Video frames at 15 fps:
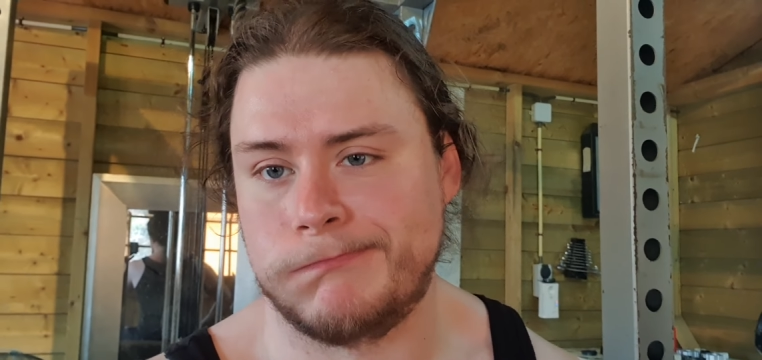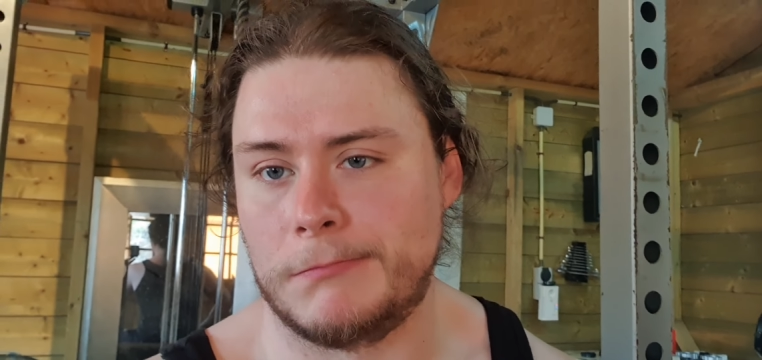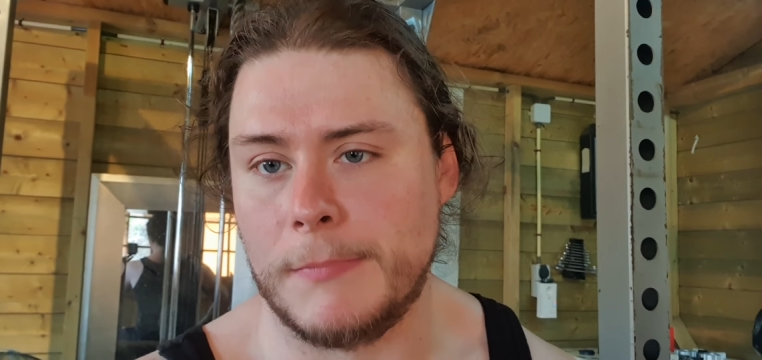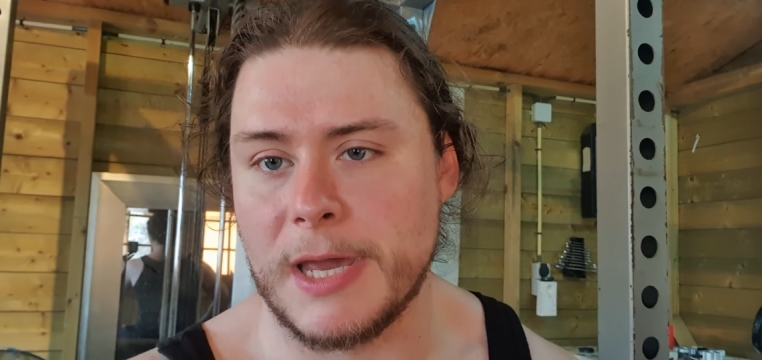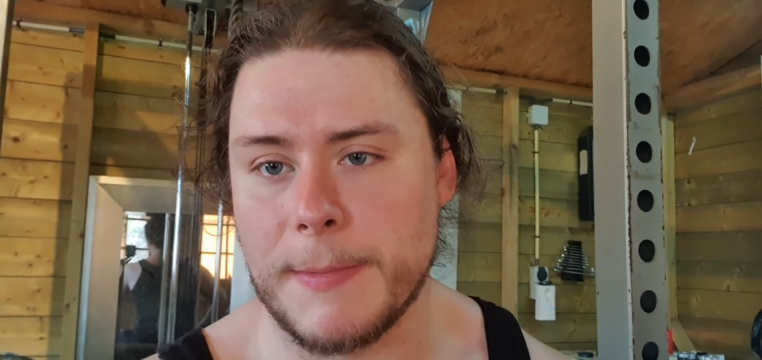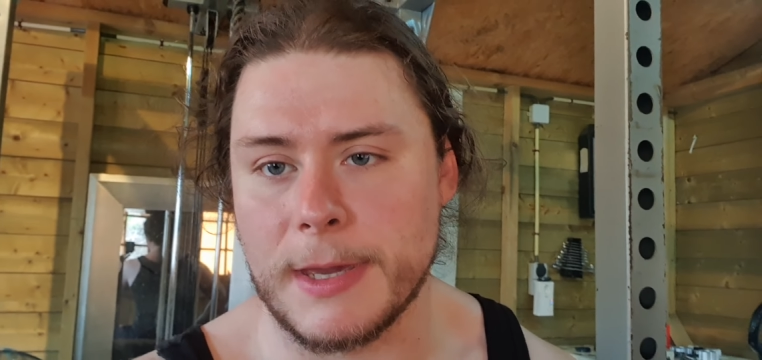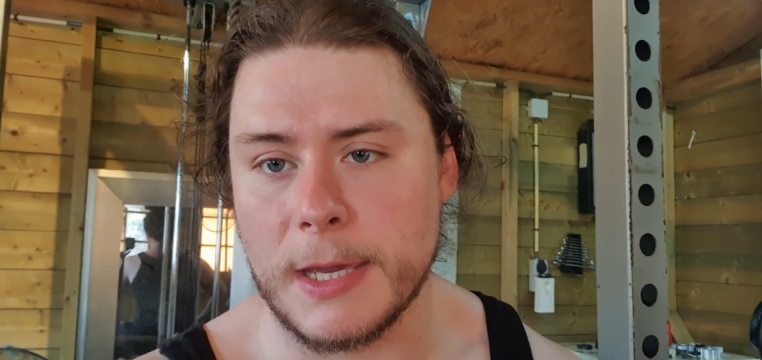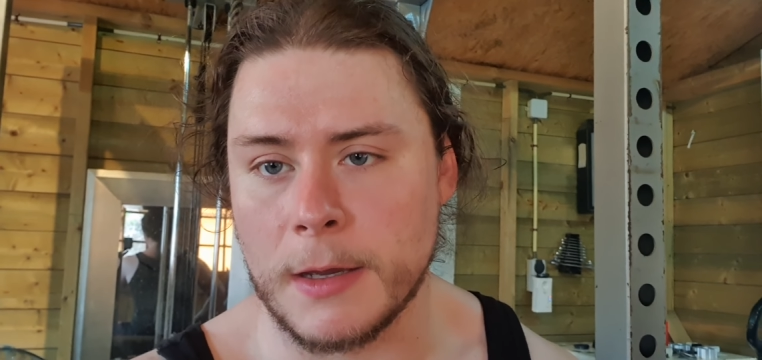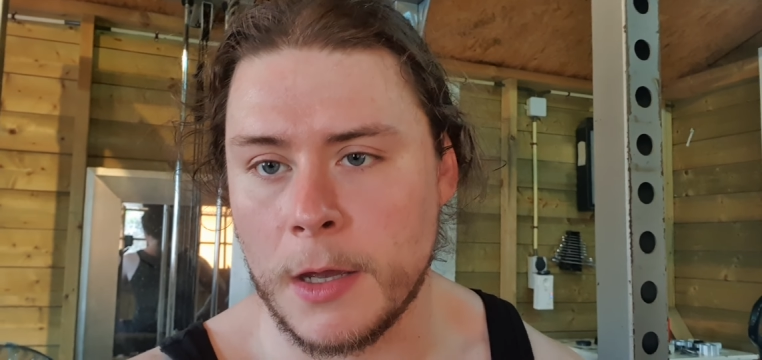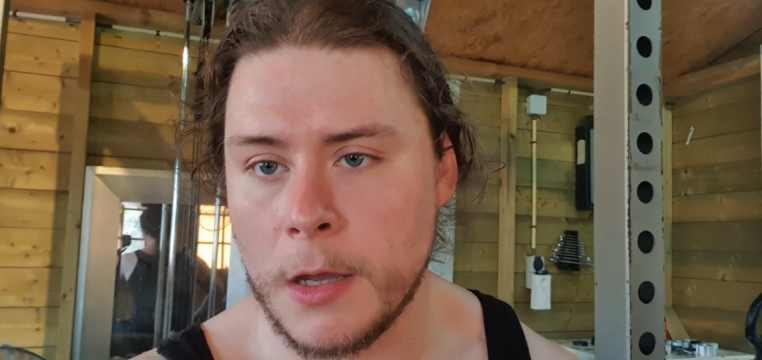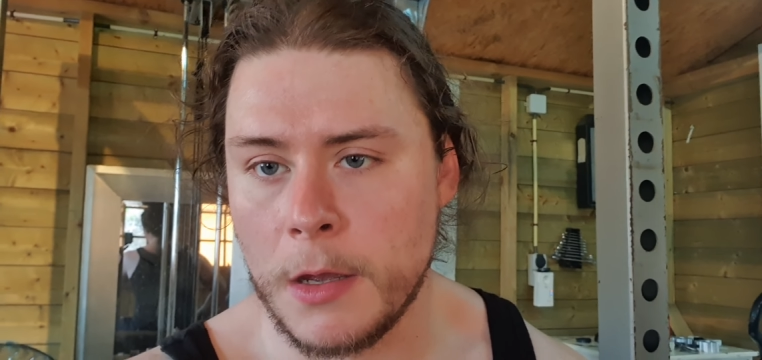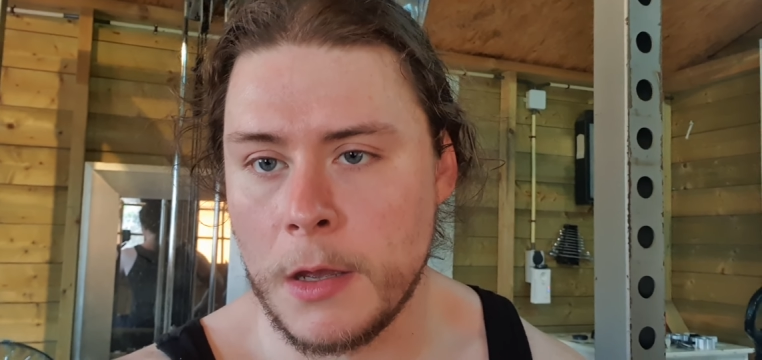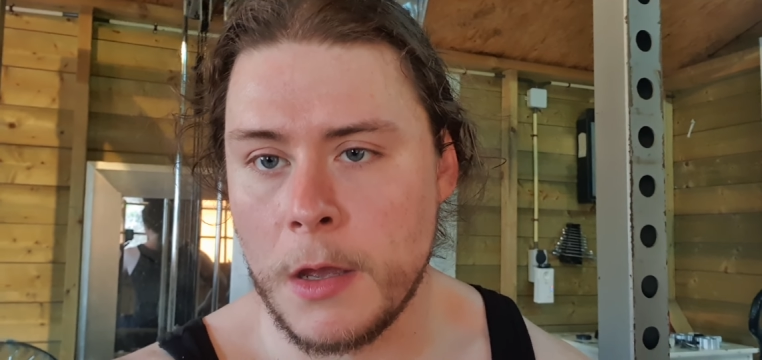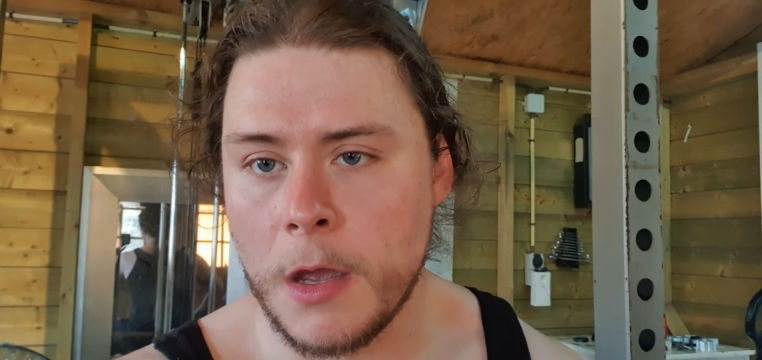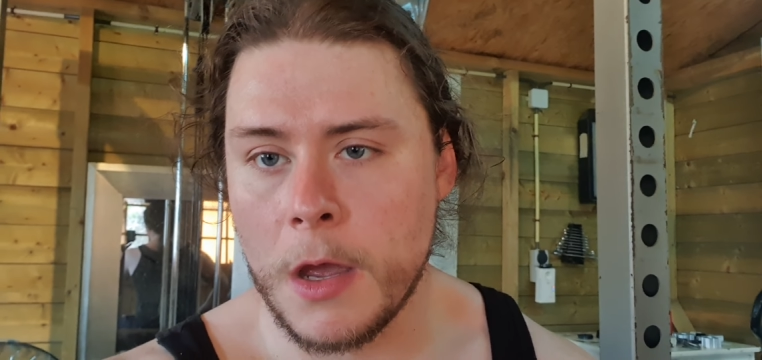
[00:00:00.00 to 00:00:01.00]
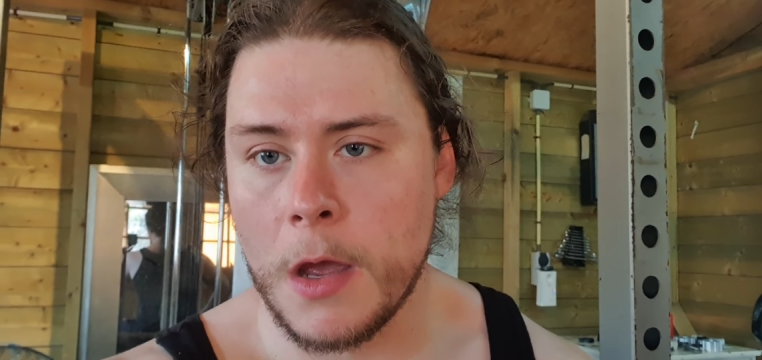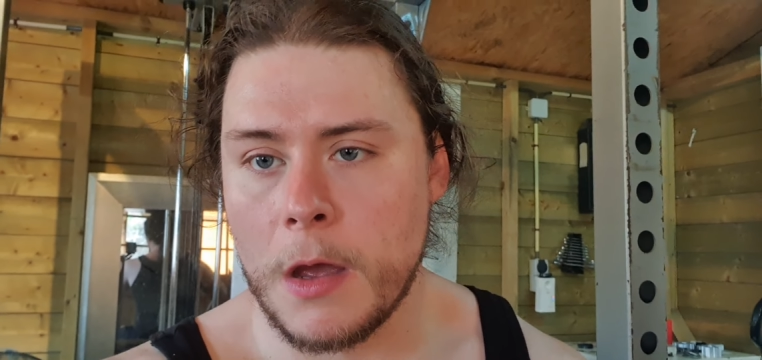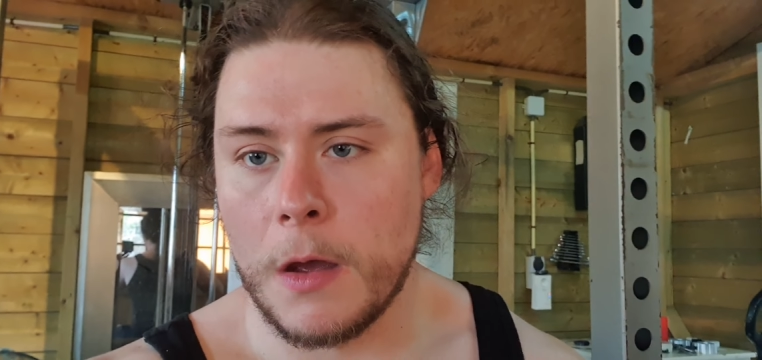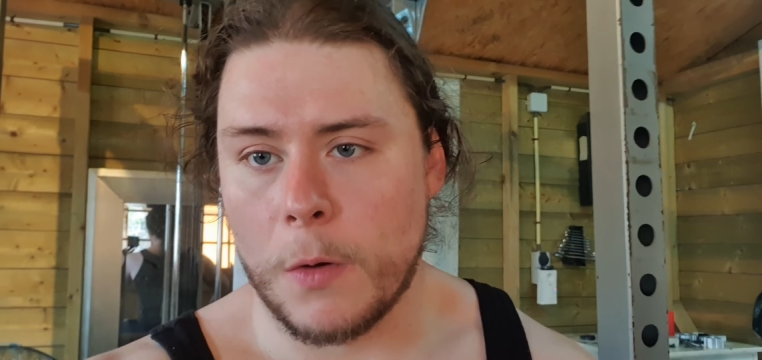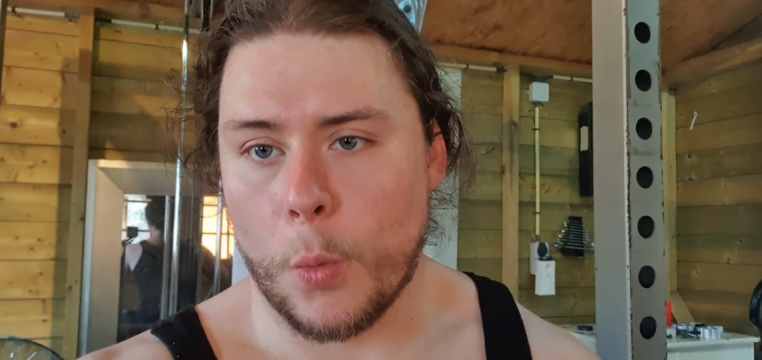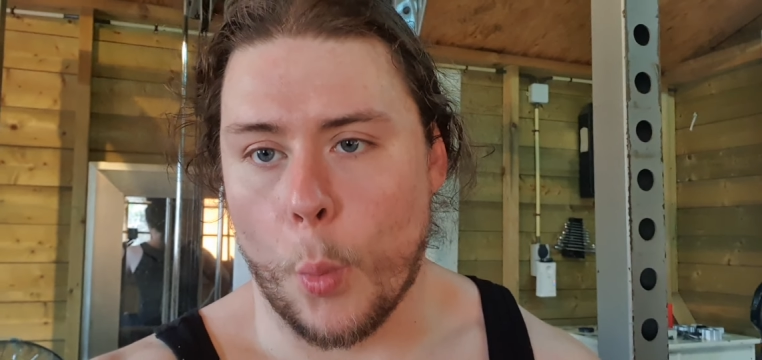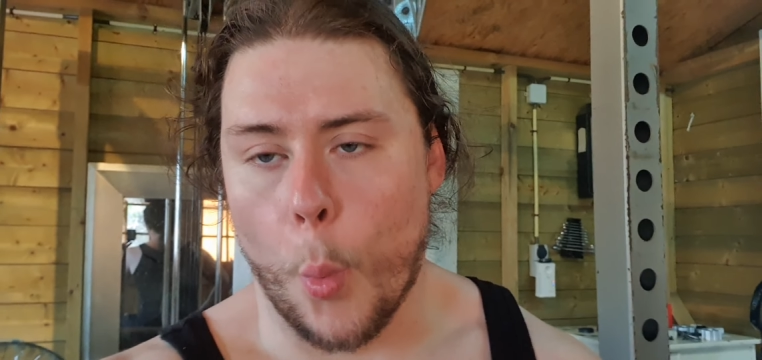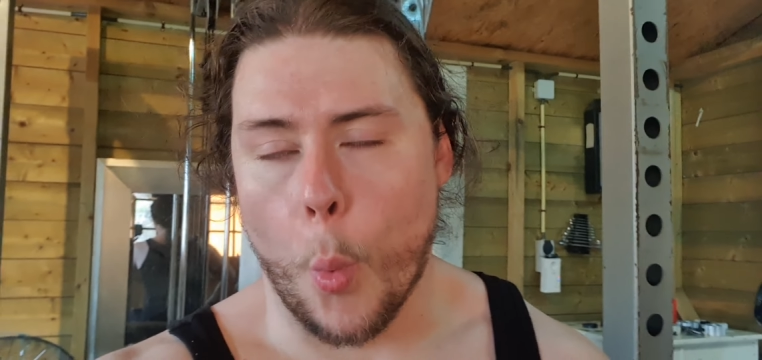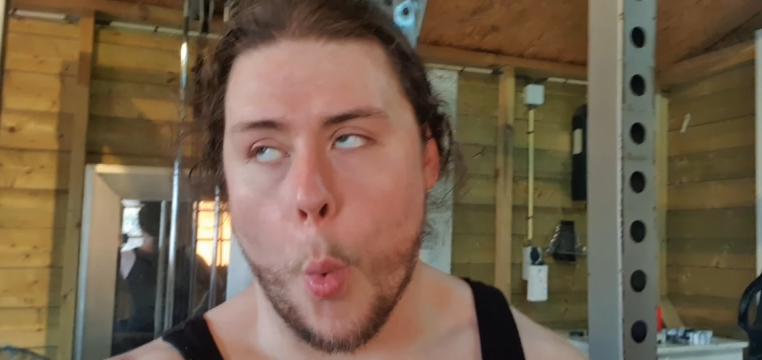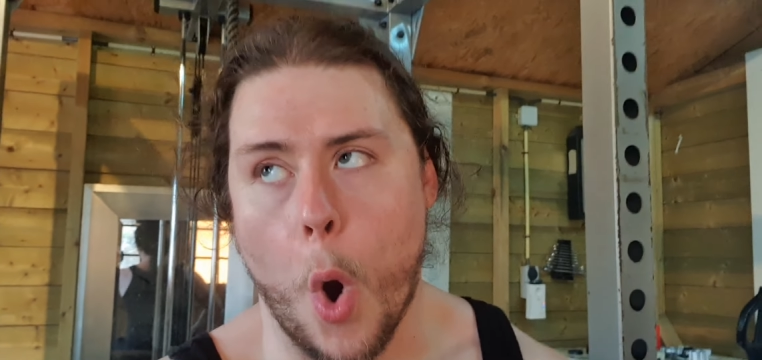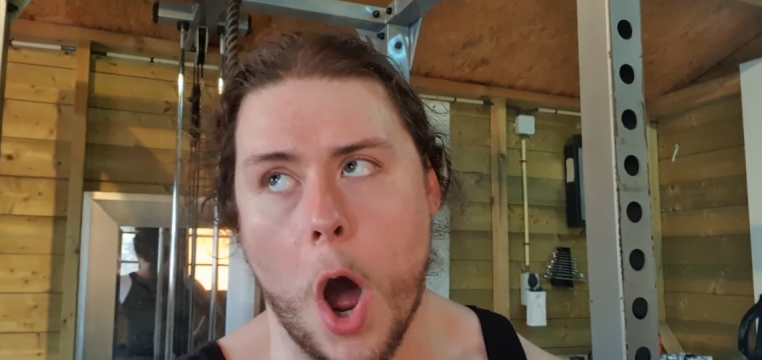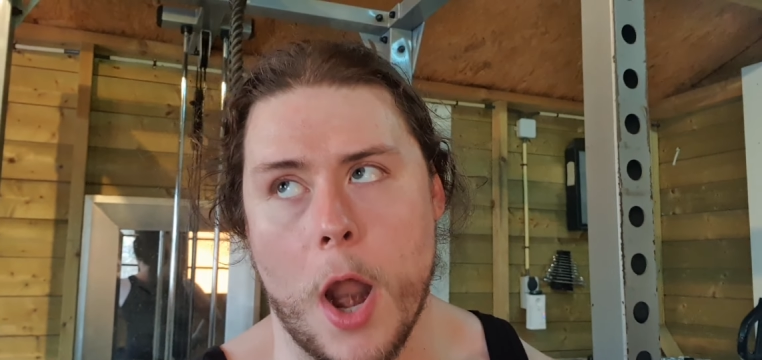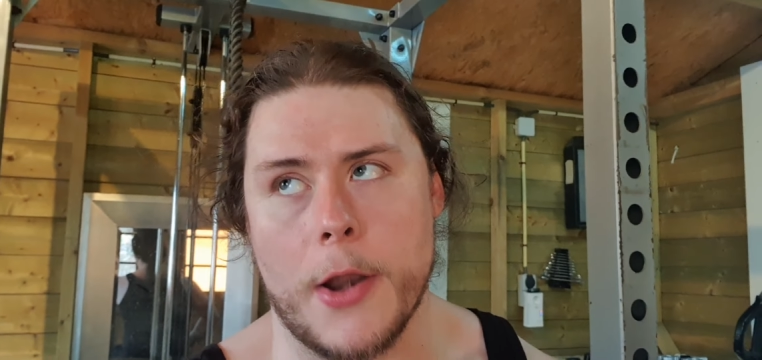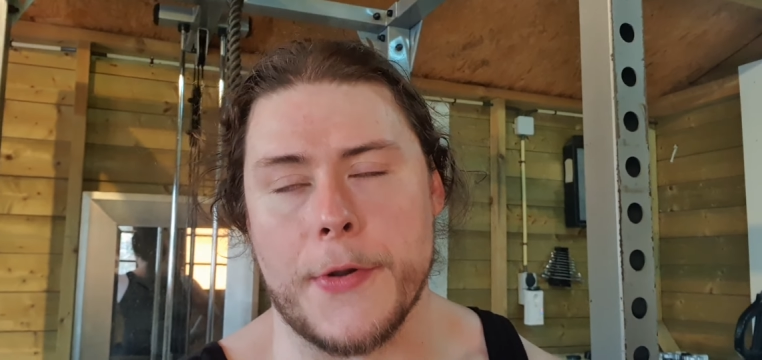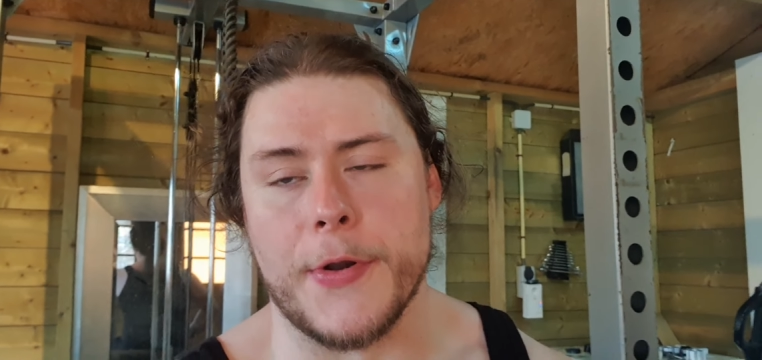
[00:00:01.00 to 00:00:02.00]
maybe
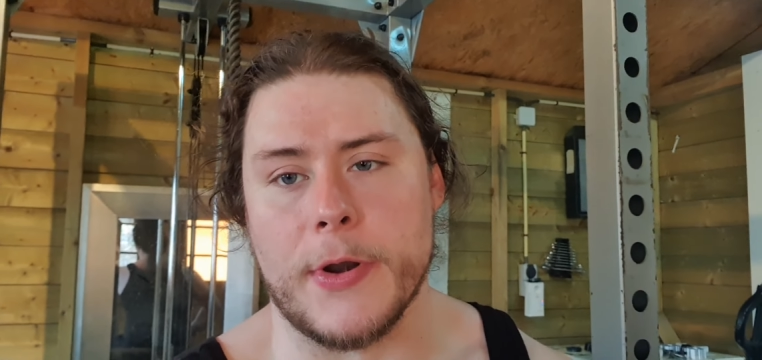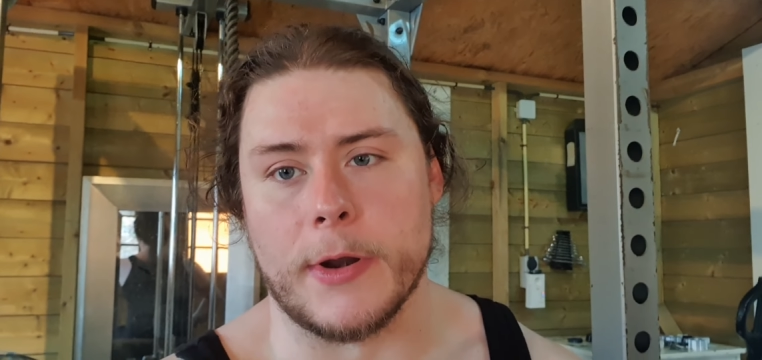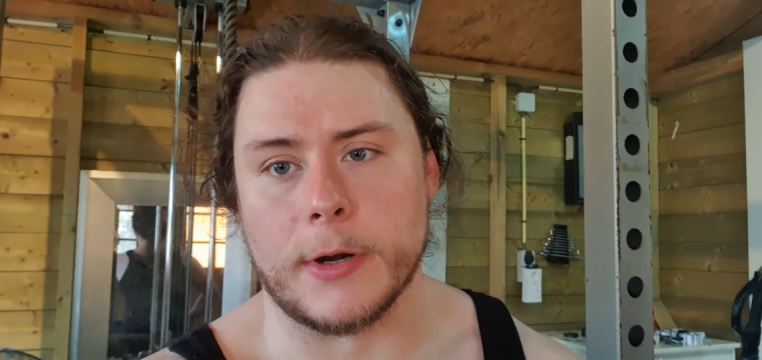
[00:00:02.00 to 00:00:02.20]
1